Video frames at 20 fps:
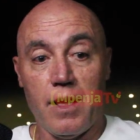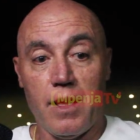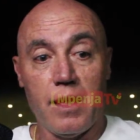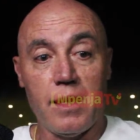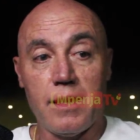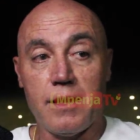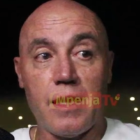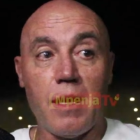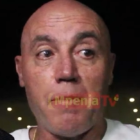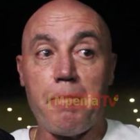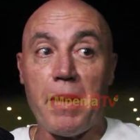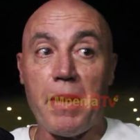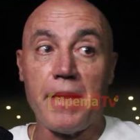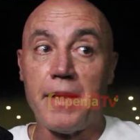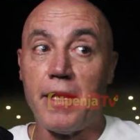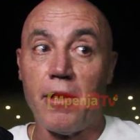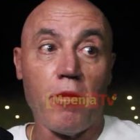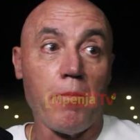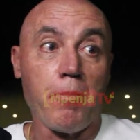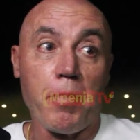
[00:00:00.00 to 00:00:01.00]
It
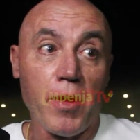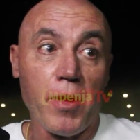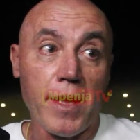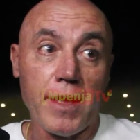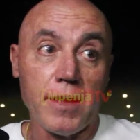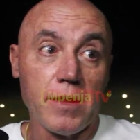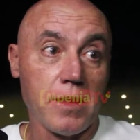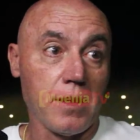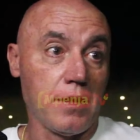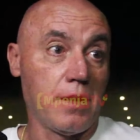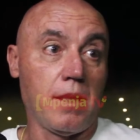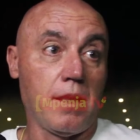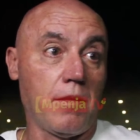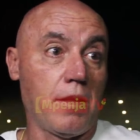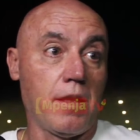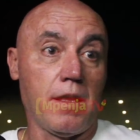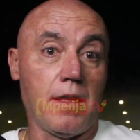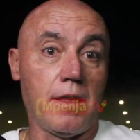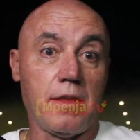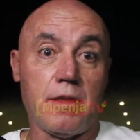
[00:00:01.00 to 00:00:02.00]
depends the opponent,
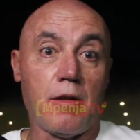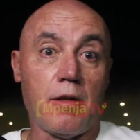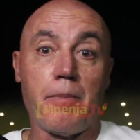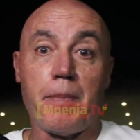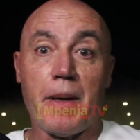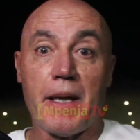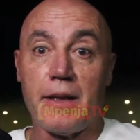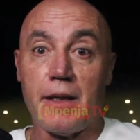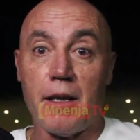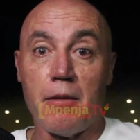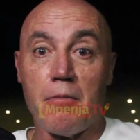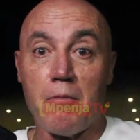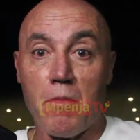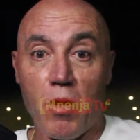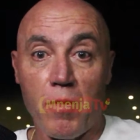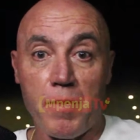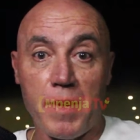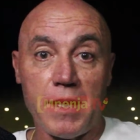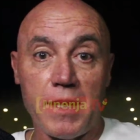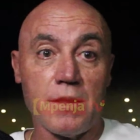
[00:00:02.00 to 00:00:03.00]
it depends the
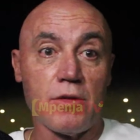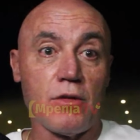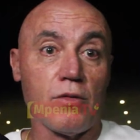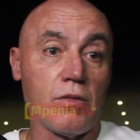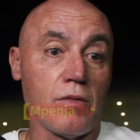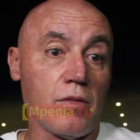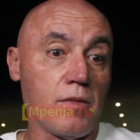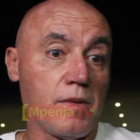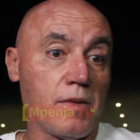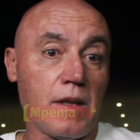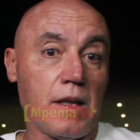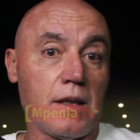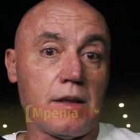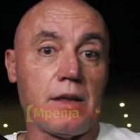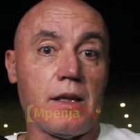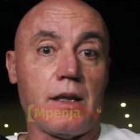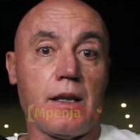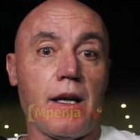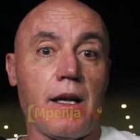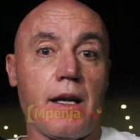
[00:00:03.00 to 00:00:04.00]
momentum,
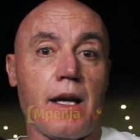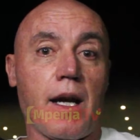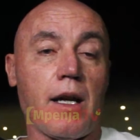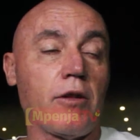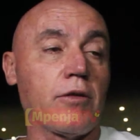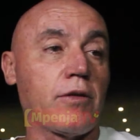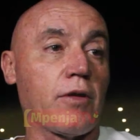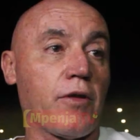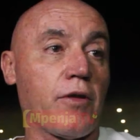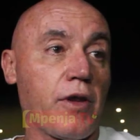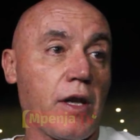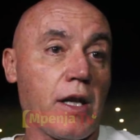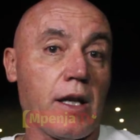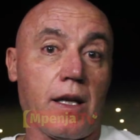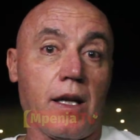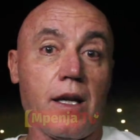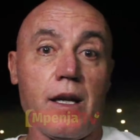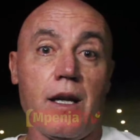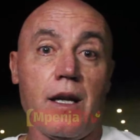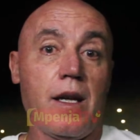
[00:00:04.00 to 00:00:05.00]
it's a lot of
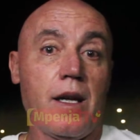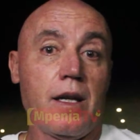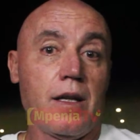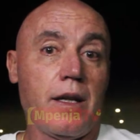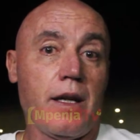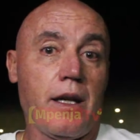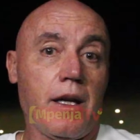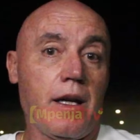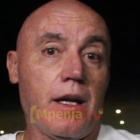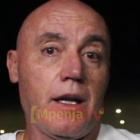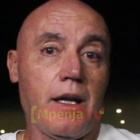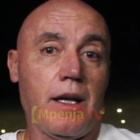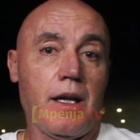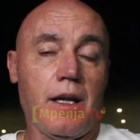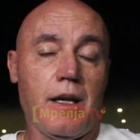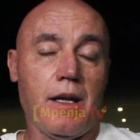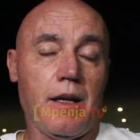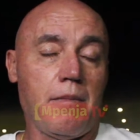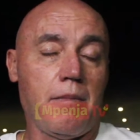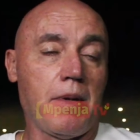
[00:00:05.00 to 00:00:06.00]
things.
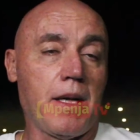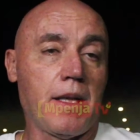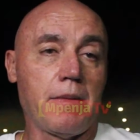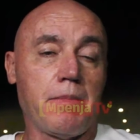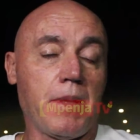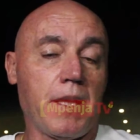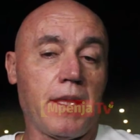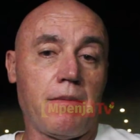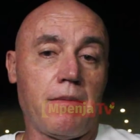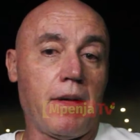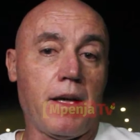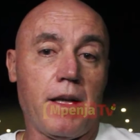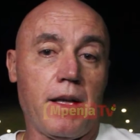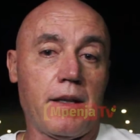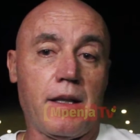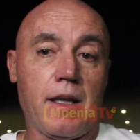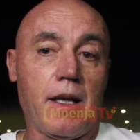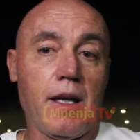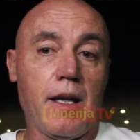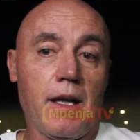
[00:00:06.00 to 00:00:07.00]
But
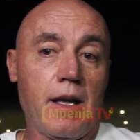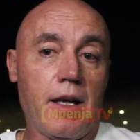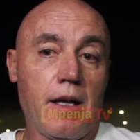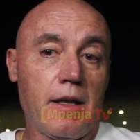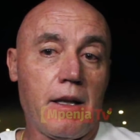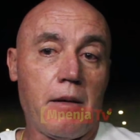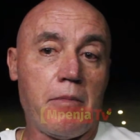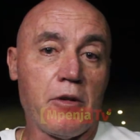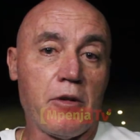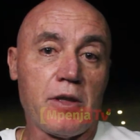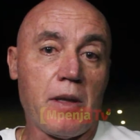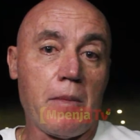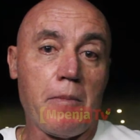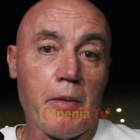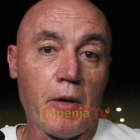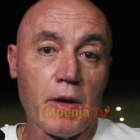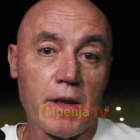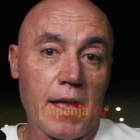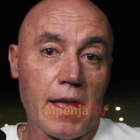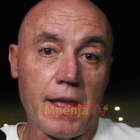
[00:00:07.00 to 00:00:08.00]
the most
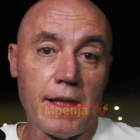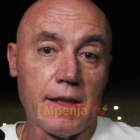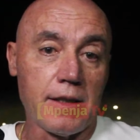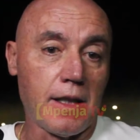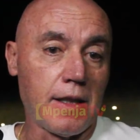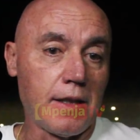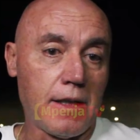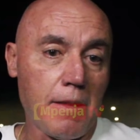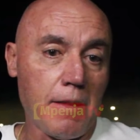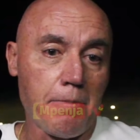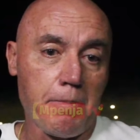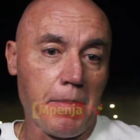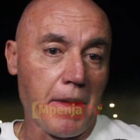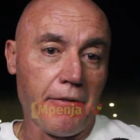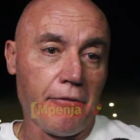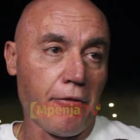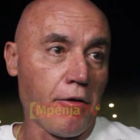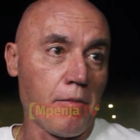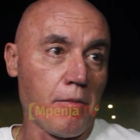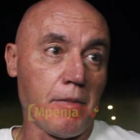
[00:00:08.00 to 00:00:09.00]
important is the team
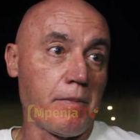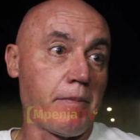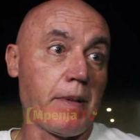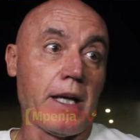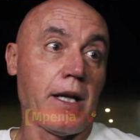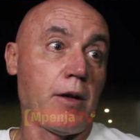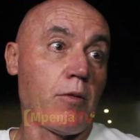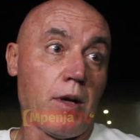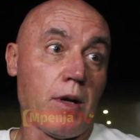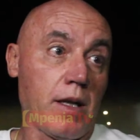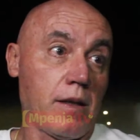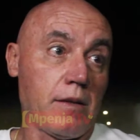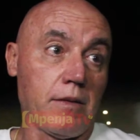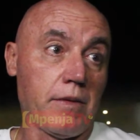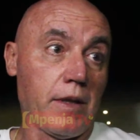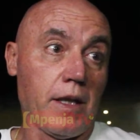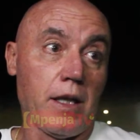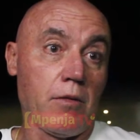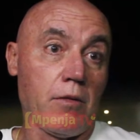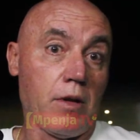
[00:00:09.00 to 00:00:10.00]
perform very well,
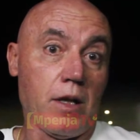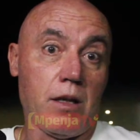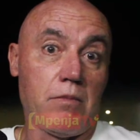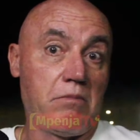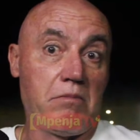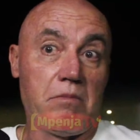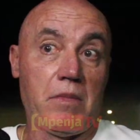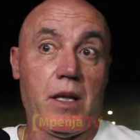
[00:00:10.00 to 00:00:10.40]
very well.